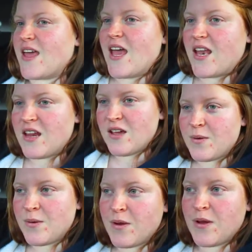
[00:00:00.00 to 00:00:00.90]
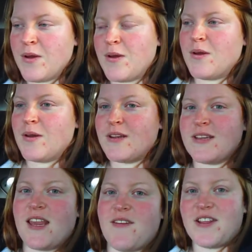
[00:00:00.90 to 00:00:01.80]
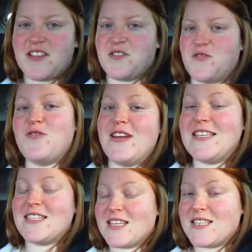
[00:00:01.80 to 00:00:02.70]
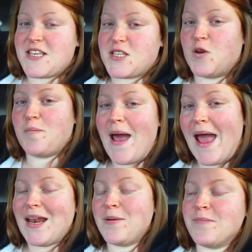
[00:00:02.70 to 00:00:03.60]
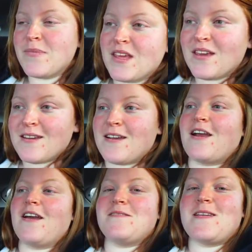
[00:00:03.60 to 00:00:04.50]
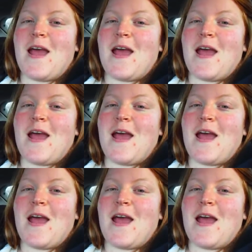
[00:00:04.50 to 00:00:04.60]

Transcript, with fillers: then I need a new fleece. David's new fleece because he's an old man. Hello,